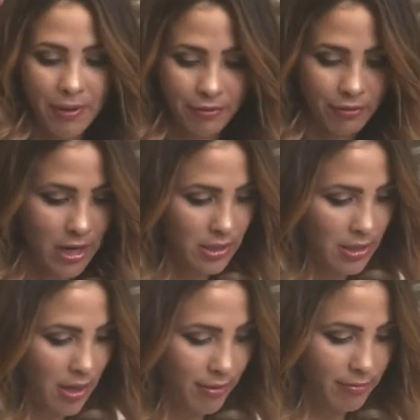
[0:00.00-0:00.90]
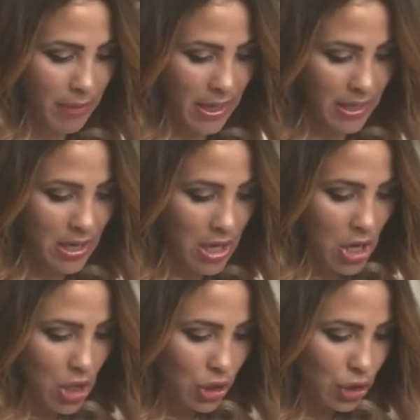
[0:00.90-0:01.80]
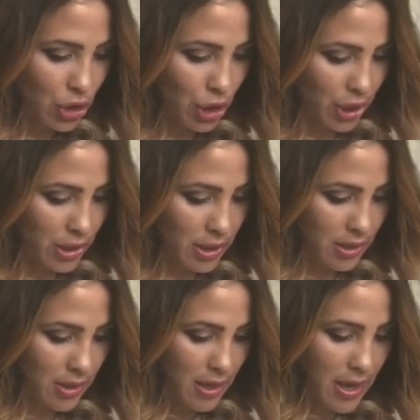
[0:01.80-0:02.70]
the front of my shirt.